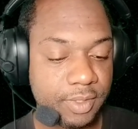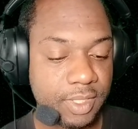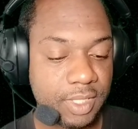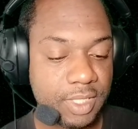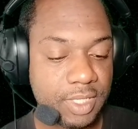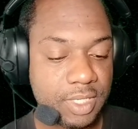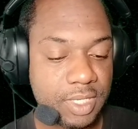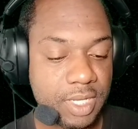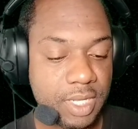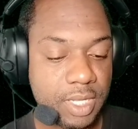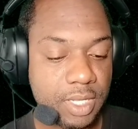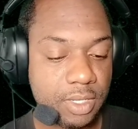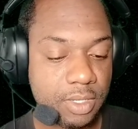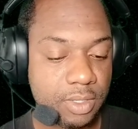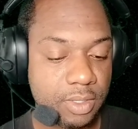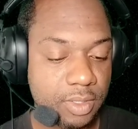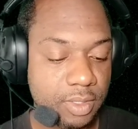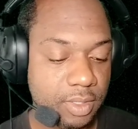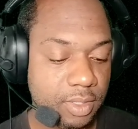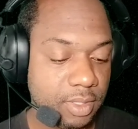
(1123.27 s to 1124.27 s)
I see.
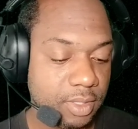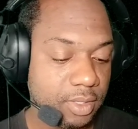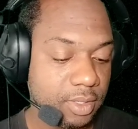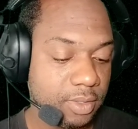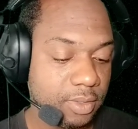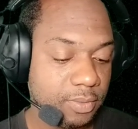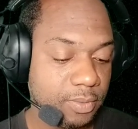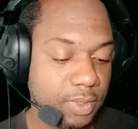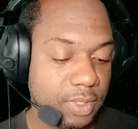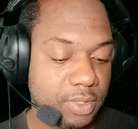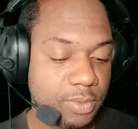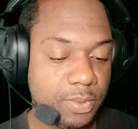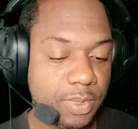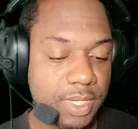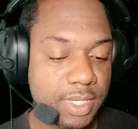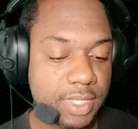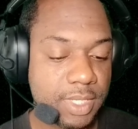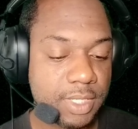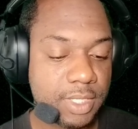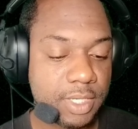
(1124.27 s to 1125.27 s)
We
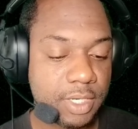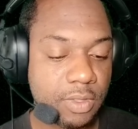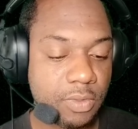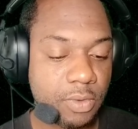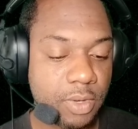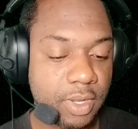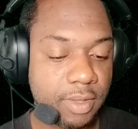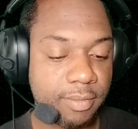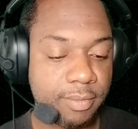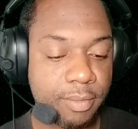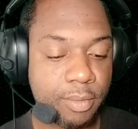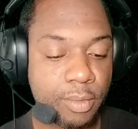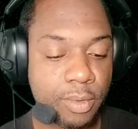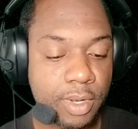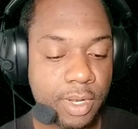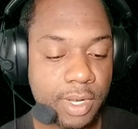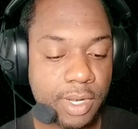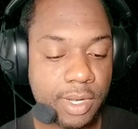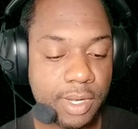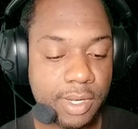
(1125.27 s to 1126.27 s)
squeeze into
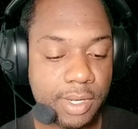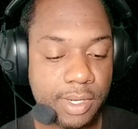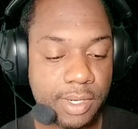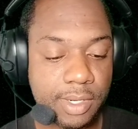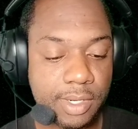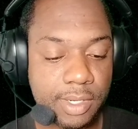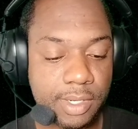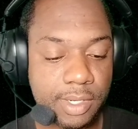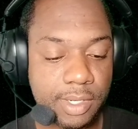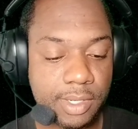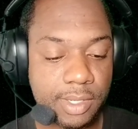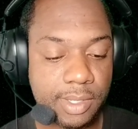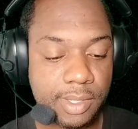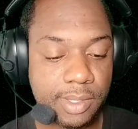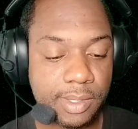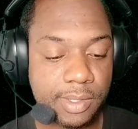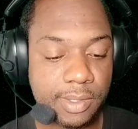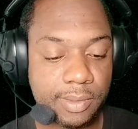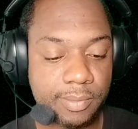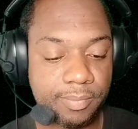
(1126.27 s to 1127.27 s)
3-4.
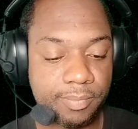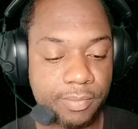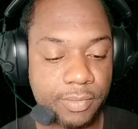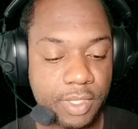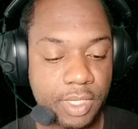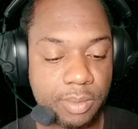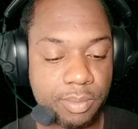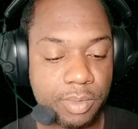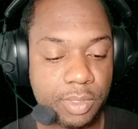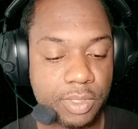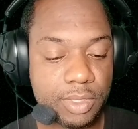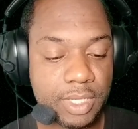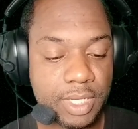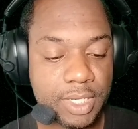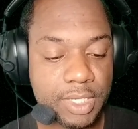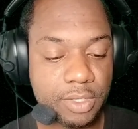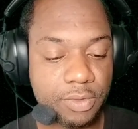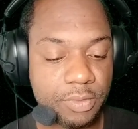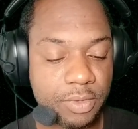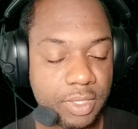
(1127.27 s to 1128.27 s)
Yep, looks
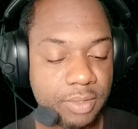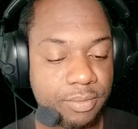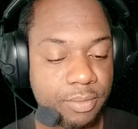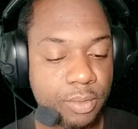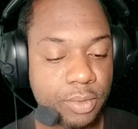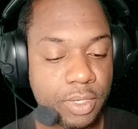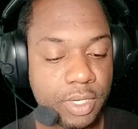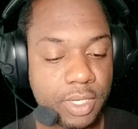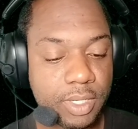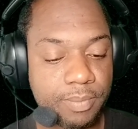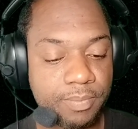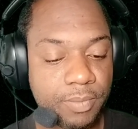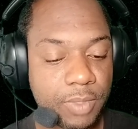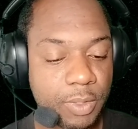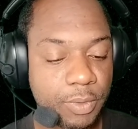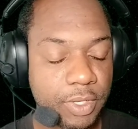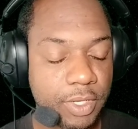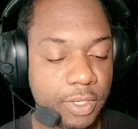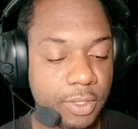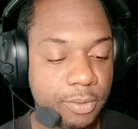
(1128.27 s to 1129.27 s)
like a 3-4.
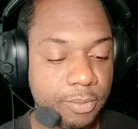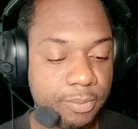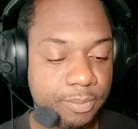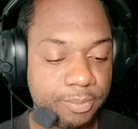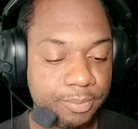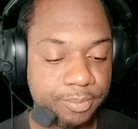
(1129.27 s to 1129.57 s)
There we go.